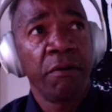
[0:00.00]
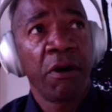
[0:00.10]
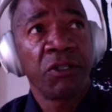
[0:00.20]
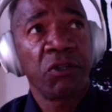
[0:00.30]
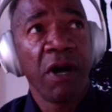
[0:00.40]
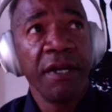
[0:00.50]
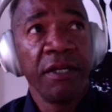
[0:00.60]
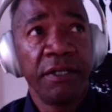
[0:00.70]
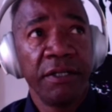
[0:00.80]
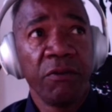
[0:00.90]
trying to
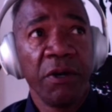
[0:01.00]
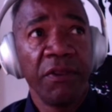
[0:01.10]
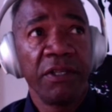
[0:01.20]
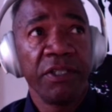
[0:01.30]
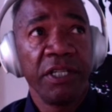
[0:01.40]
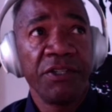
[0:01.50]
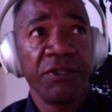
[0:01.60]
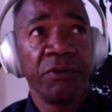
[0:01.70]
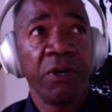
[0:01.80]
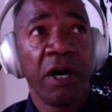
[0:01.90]
deal with this
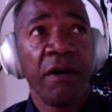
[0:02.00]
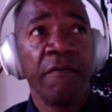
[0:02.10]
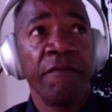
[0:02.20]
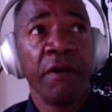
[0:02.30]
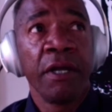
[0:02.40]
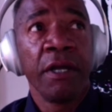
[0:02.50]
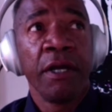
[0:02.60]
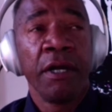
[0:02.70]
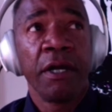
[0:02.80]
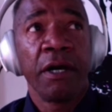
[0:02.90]
issue of,
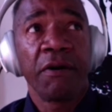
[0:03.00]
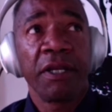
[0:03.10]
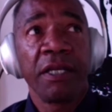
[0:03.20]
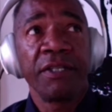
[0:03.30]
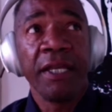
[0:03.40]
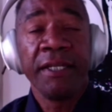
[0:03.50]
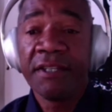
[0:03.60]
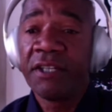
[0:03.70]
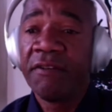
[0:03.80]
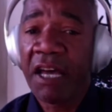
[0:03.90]
how can I say,
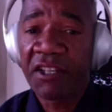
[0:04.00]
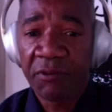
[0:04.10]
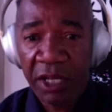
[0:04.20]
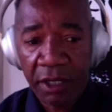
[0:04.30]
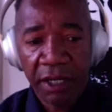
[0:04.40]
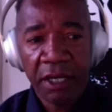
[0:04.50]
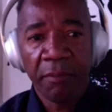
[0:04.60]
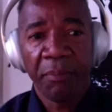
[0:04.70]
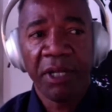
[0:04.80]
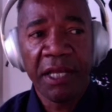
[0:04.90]
disinvestment in a
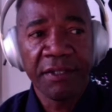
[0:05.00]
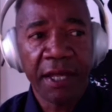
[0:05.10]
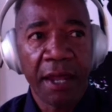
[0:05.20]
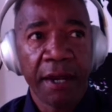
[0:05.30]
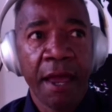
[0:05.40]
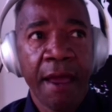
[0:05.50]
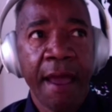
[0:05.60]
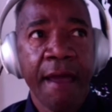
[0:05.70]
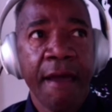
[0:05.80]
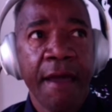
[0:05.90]
place that
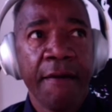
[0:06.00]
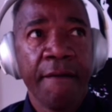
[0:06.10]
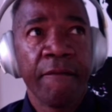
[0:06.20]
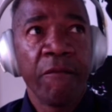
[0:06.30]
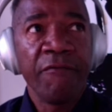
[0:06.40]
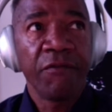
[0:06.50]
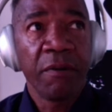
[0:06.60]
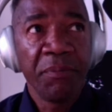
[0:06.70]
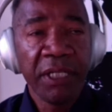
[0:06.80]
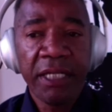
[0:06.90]
we've
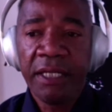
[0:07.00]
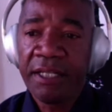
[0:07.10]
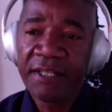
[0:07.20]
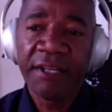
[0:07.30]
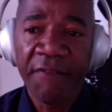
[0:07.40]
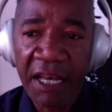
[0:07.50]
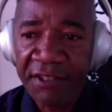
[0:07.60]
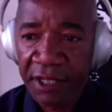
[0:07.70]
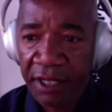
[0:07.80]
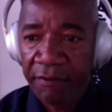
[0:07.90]
completely
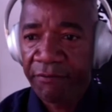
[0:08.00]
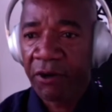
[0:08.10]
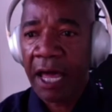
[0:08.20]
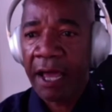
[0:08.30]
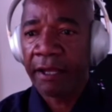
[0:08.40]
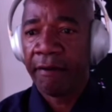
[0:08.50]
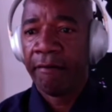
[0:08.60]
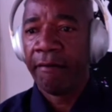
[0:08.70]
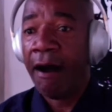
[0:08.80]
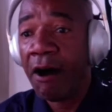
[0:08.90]
disinvested it for like
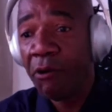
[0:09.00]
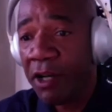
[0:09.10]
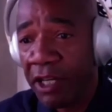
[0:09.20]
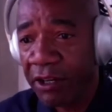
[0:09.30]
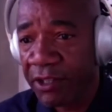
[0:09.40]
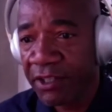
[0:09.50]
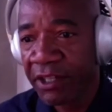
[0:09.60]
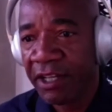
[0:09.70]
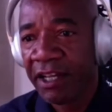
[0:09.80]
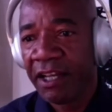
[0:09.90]
100 years.
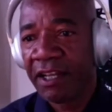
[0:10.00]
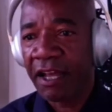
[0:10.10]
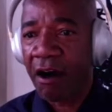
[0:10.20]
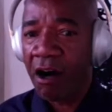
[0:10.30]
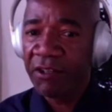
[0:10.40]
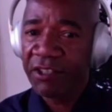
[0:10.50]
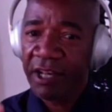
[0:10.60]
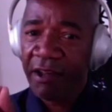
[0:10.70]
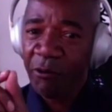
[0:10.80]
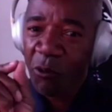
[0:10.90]
Like all of a
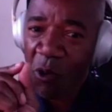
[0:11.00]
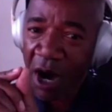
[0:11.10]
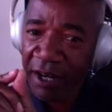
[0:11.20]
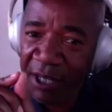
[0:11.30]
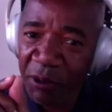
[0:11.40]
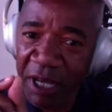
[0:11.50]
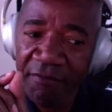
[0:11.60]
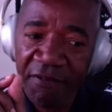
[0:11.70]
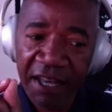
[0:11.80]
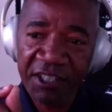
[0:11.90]
sudden, one little
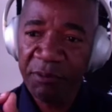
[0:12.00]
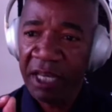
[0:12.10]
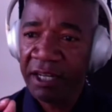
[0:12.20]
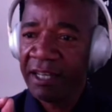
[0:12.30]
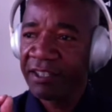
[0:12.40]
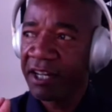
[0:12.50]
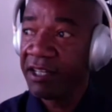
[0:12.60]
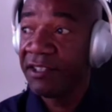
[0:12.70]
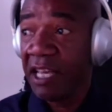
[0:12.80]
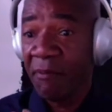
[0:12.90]
investment is going to
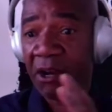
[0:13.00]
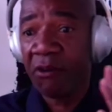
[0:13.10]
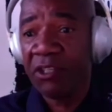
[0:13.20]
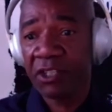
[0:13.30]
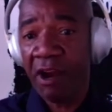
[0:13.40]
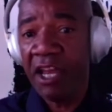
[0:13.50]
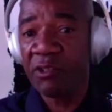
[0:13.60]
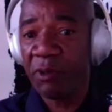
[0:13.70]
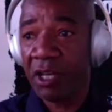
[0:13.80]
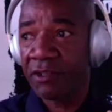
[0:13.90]
seem very strange
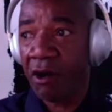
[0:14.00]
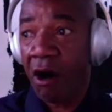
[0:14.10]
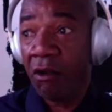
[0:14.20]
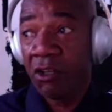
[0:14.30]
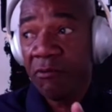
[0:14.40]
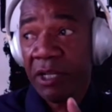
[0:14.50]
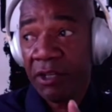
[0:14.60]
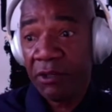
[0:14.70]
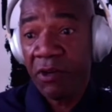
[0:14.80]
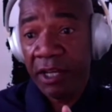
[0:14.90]
because all you've been
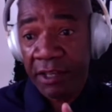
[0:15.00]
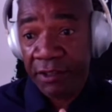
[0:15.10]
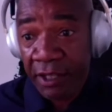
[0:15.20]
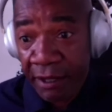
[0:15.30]
doing is